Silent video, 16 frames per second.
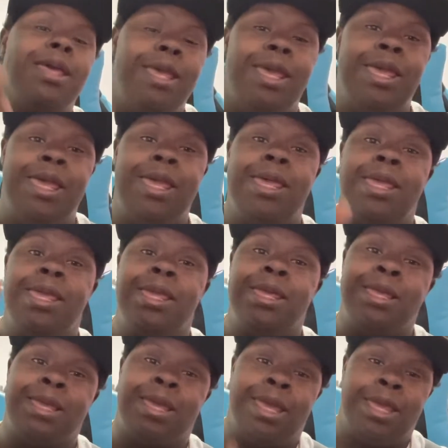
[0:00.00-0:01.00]

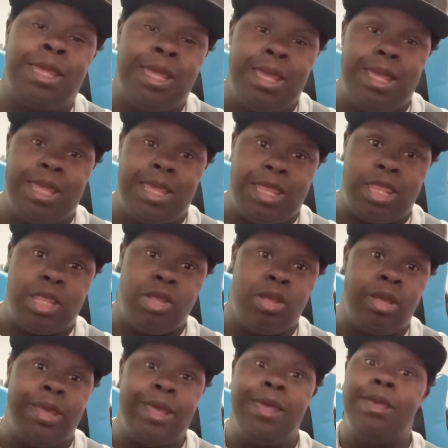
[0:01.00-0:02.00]
And get
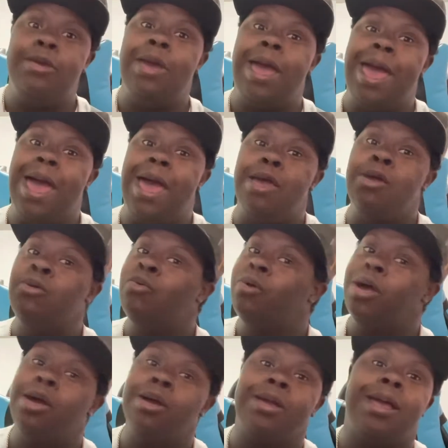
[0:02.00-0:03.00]
your hat and
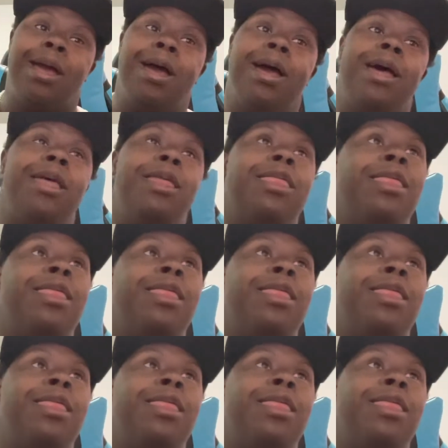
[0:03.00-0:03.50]
wear, guys.